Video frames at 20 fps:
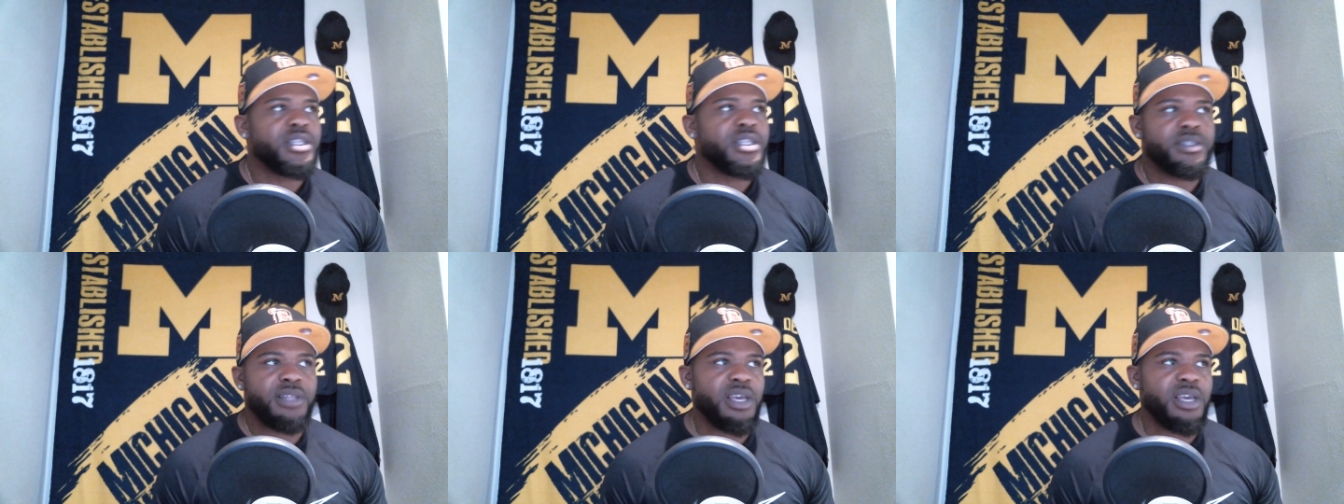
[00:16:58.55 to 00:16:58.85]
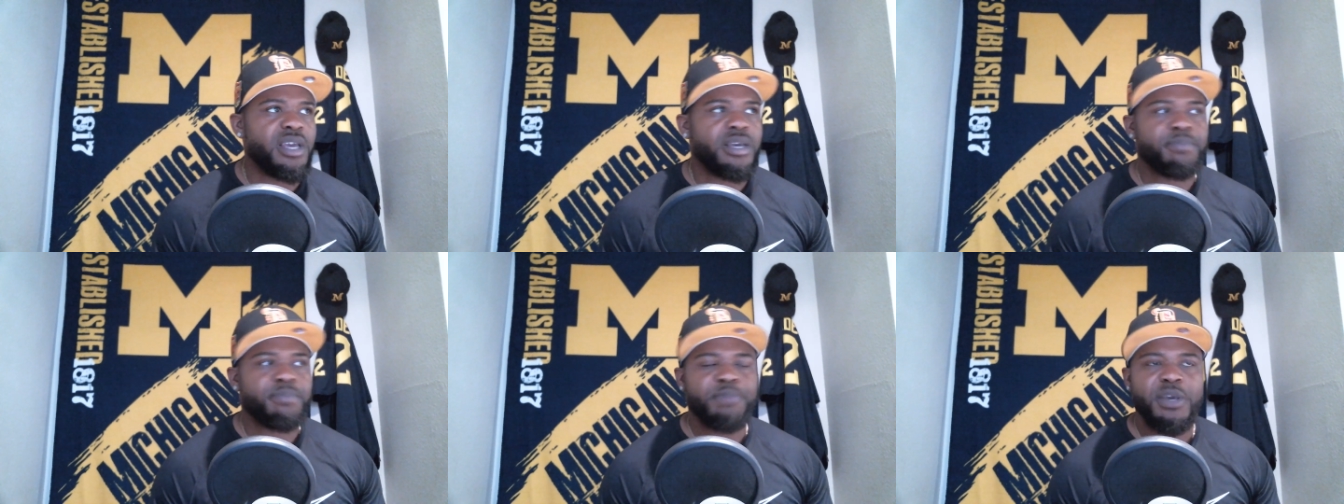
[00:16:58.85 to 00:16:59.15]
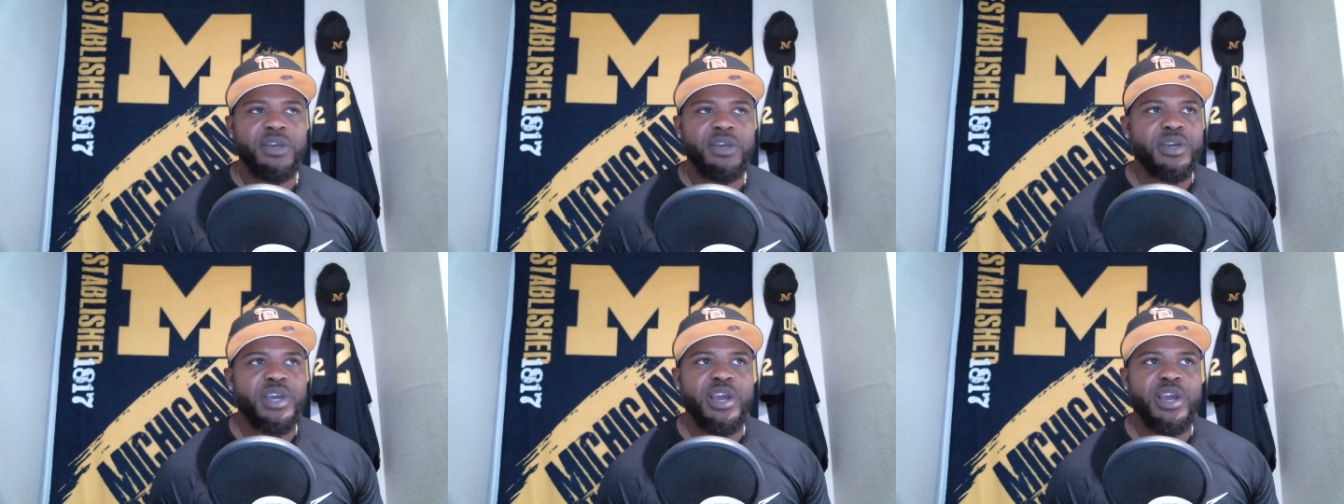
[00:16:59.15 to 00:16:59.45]
think
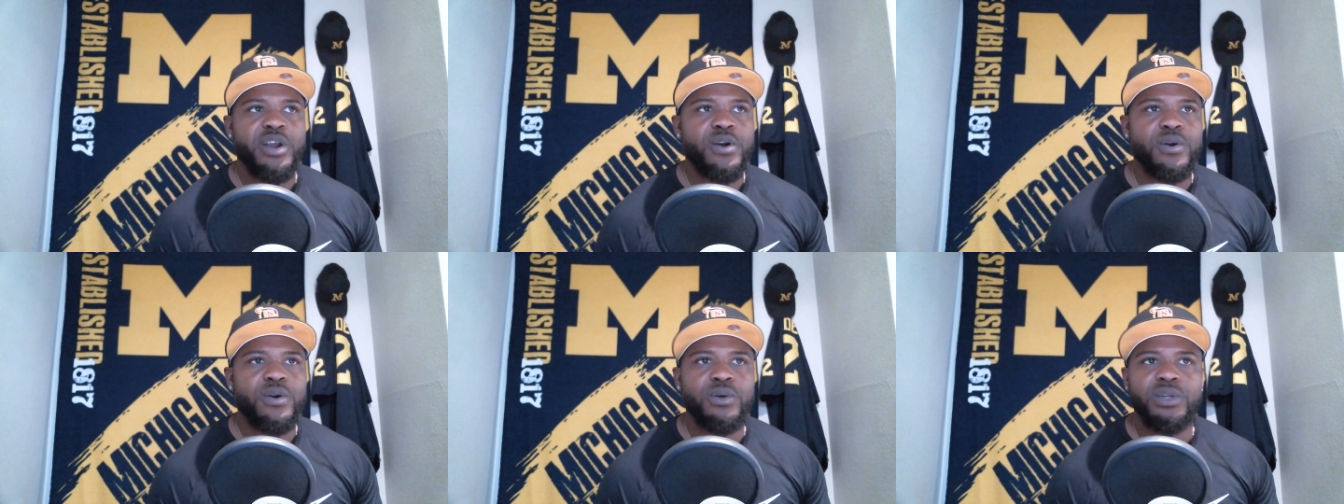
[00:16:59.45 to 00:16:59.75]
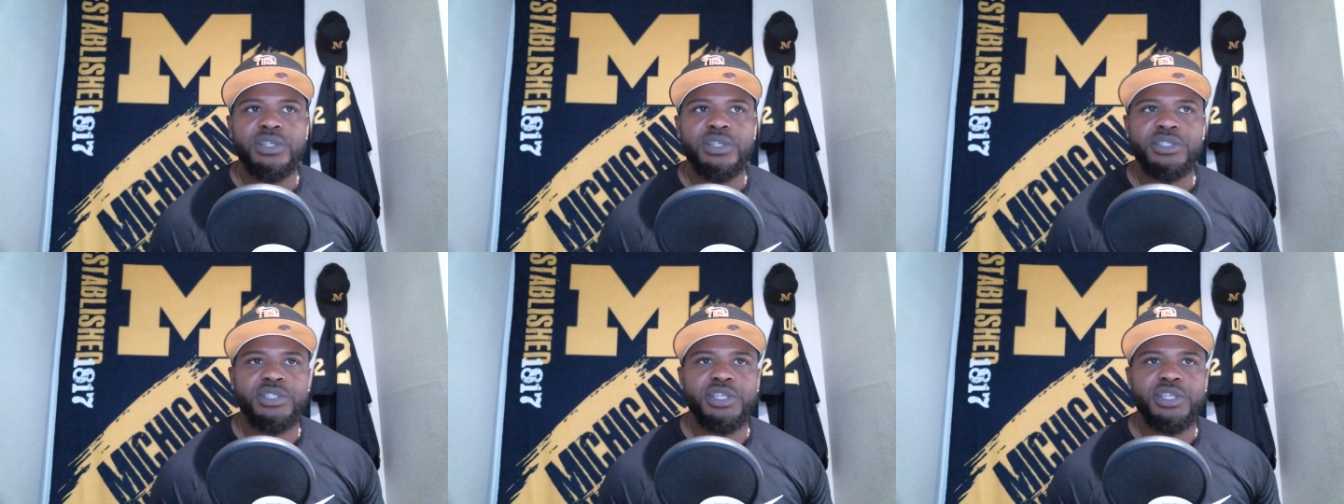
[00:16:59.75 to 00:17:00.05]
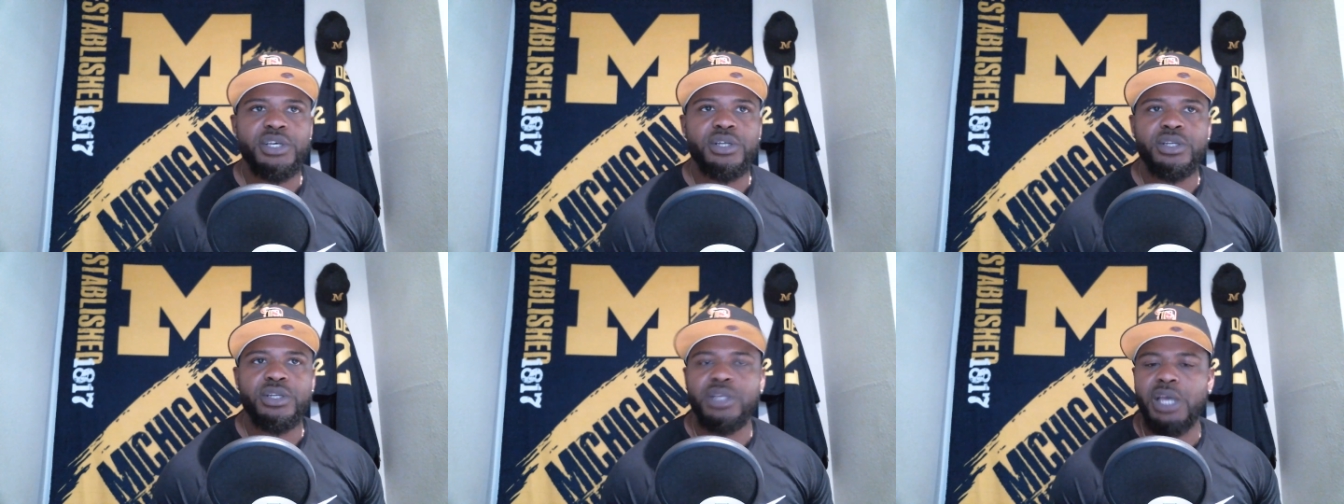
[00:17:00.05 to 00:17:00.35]
Pete Carroll is
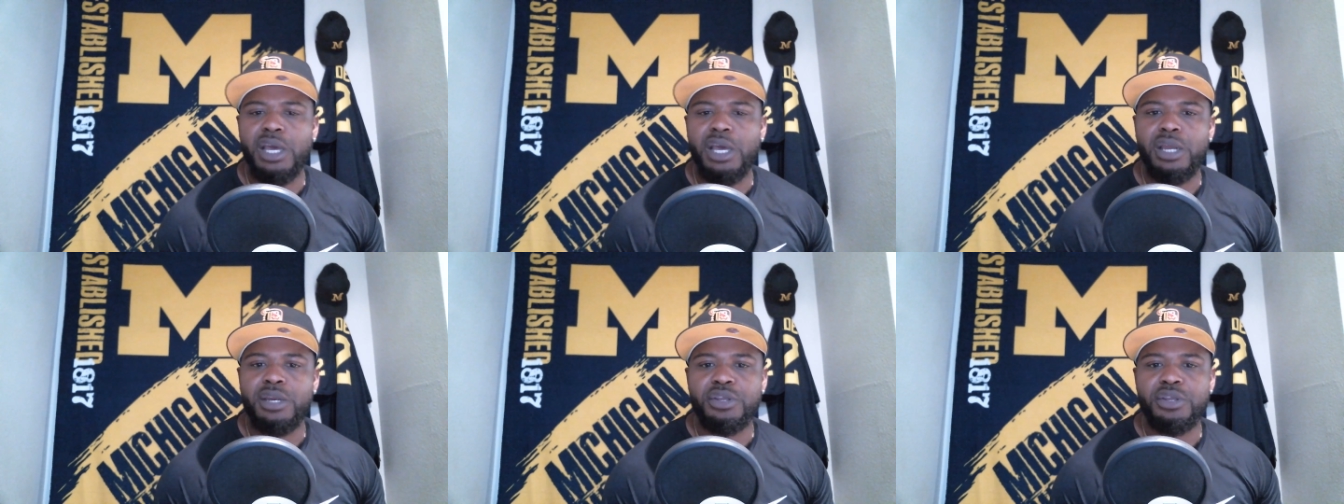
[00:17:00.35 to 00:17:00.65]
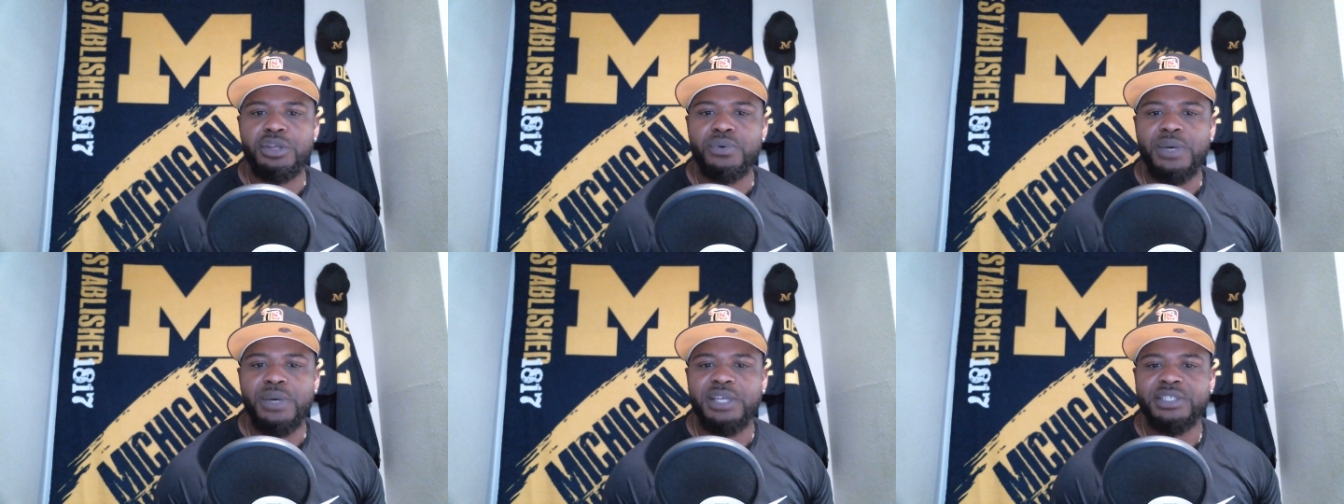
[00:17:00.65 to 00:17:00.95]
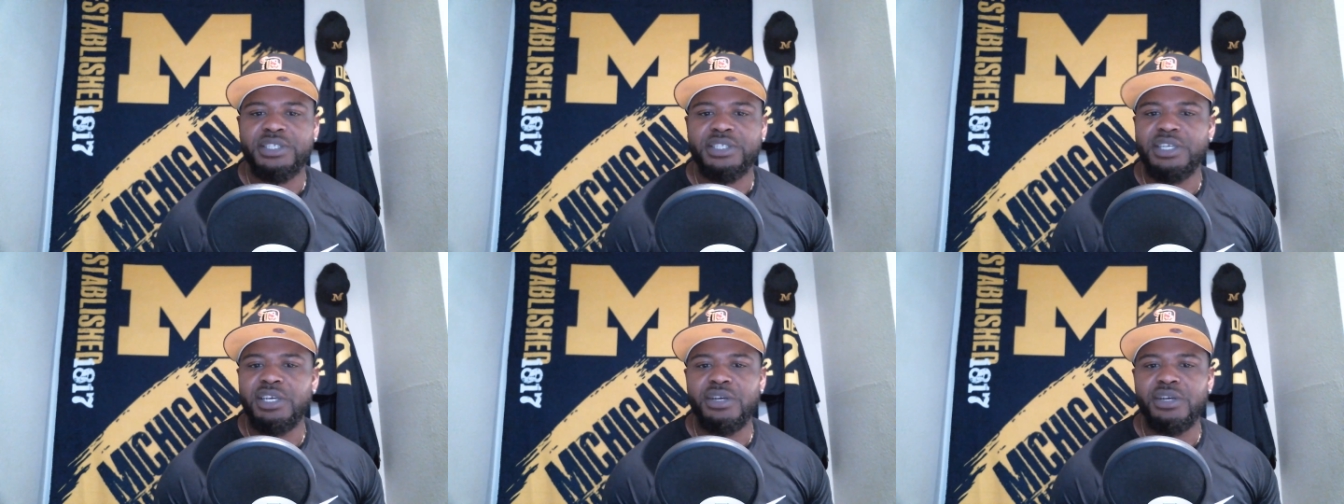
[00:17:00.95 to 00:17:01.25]
still at
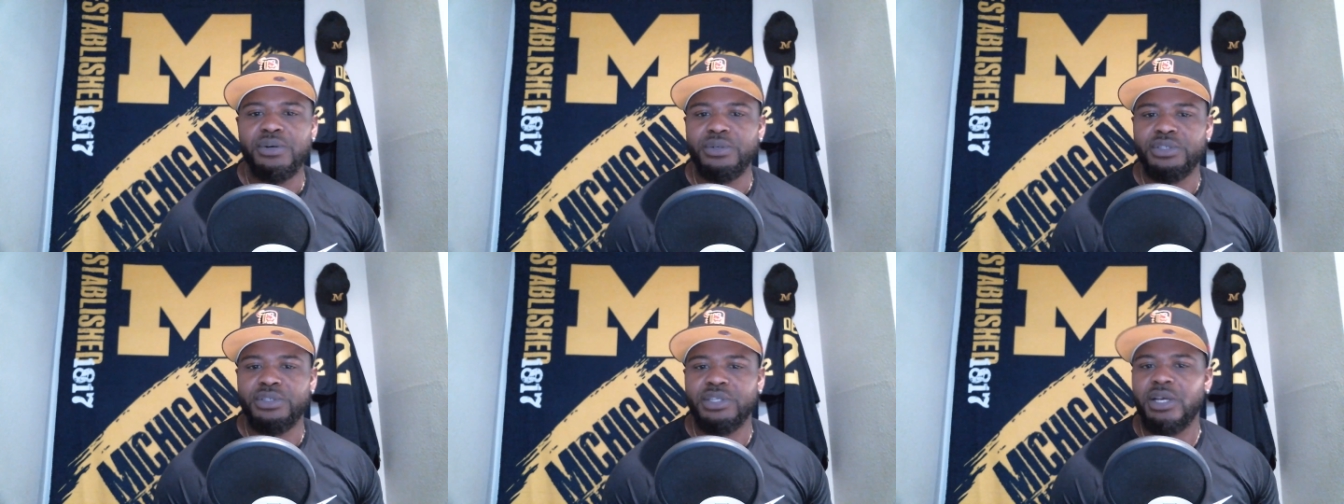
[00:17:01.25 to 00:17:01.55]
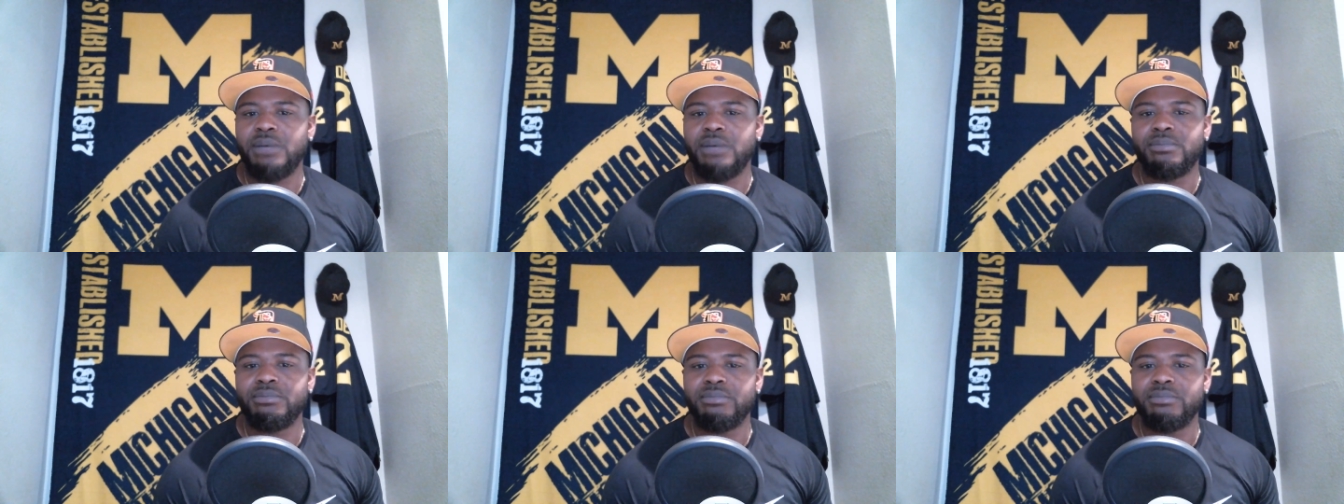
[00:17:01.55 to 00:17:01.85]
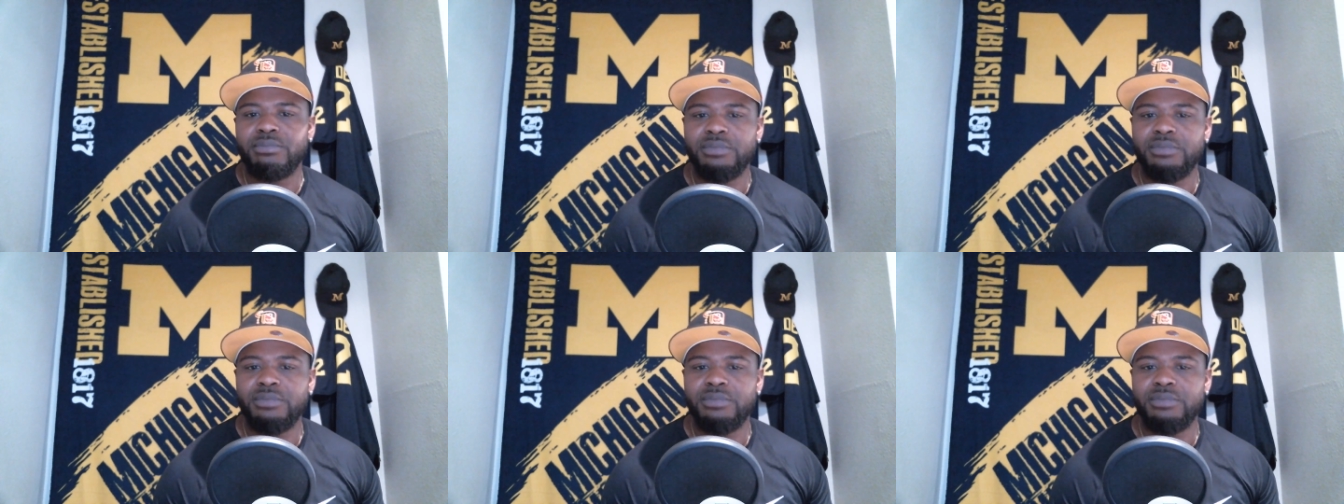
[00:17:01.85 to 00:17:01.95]
USC or something.